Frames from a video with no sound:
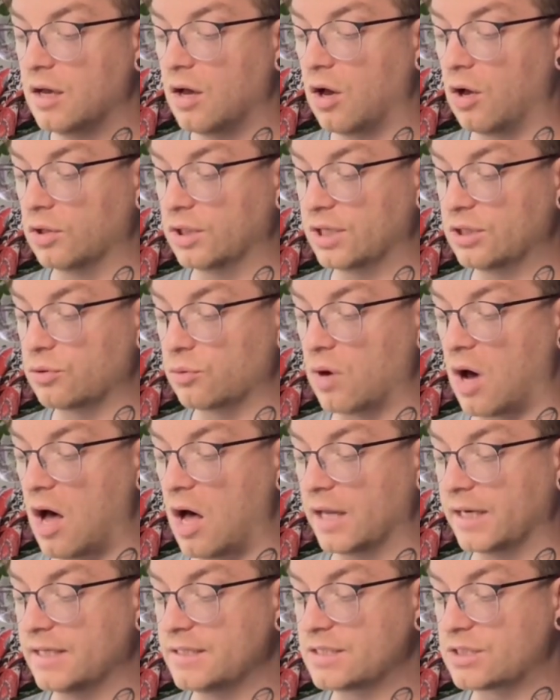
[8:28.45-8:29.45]
Only through
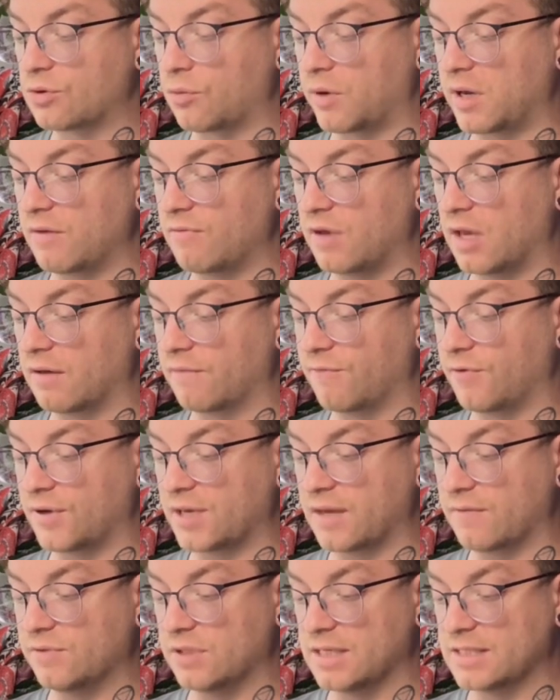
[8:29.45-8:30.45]
honest grieving,
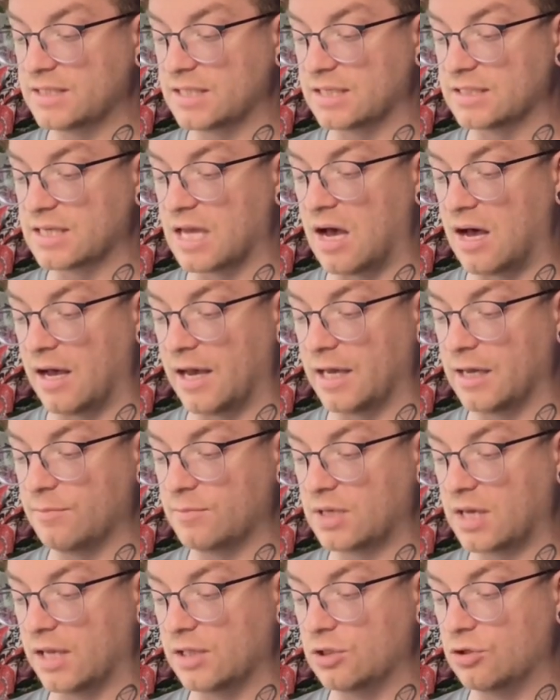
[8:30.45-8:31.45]
forgiveness, and
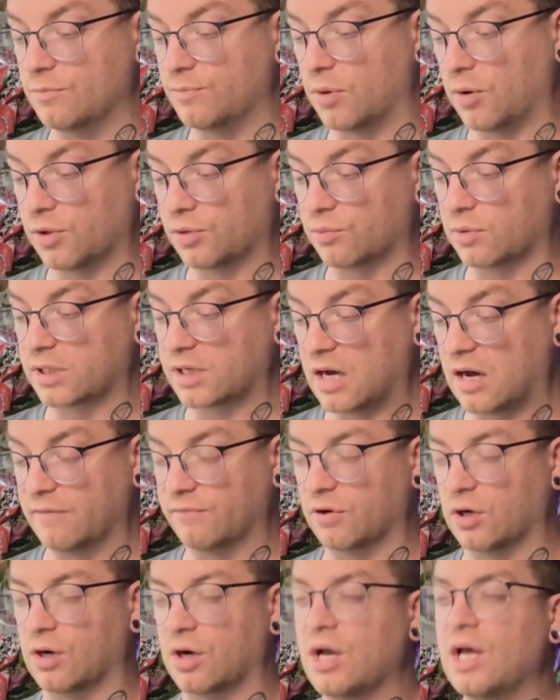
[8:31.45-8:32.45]
time can you both
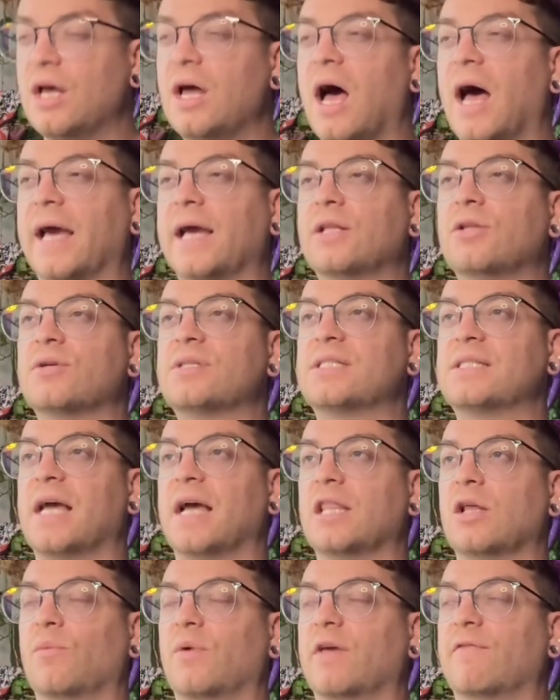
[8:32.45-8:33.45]
recover. I
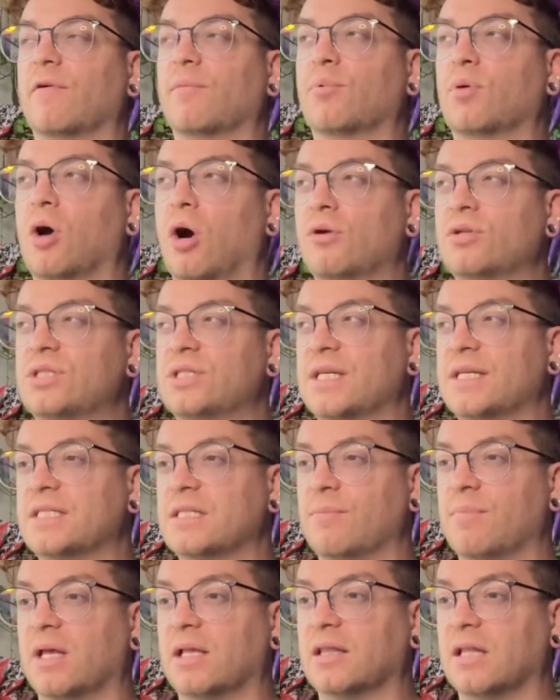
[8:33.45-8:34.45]
understand that we've approached this
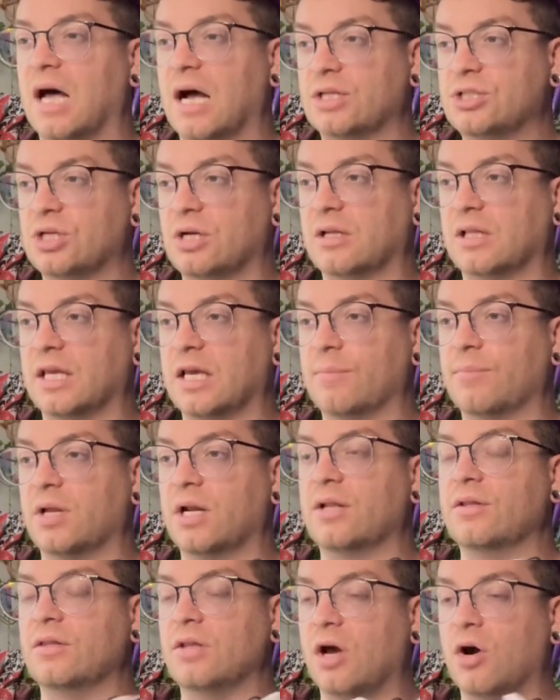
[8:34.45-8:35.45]
a bit logically, but
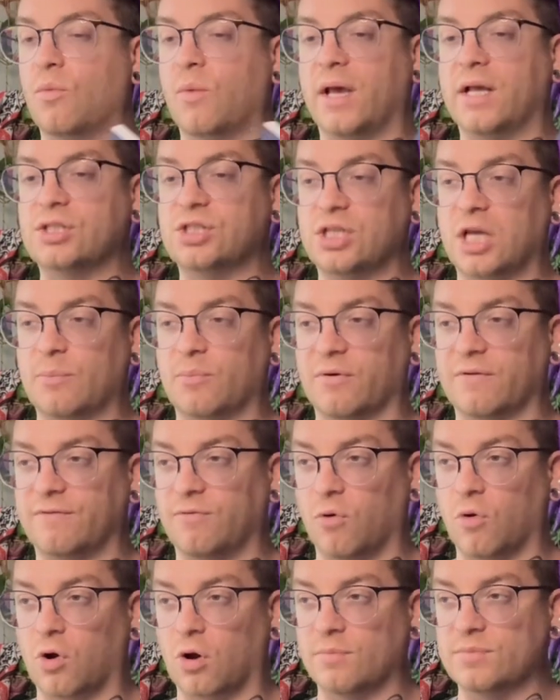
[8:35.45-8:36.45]
in no way, shape, or
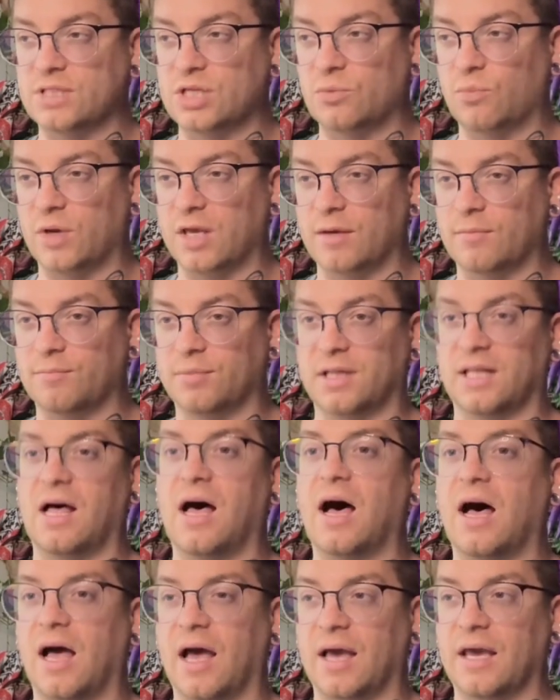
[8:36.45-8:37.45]
form did we
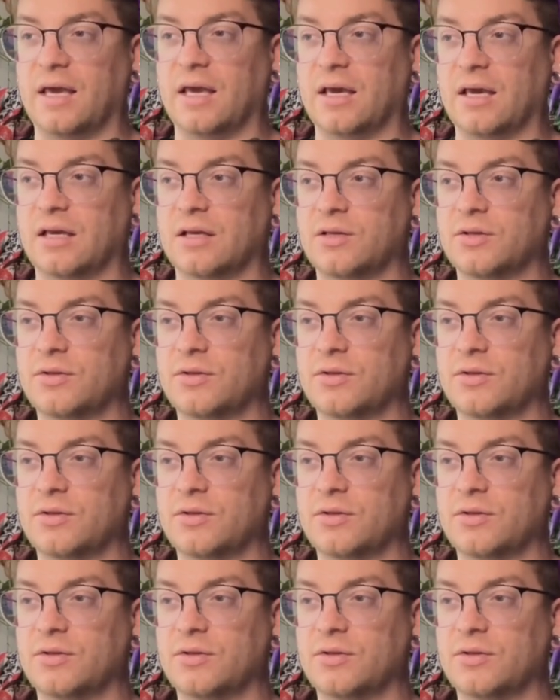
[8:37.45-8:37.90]
imply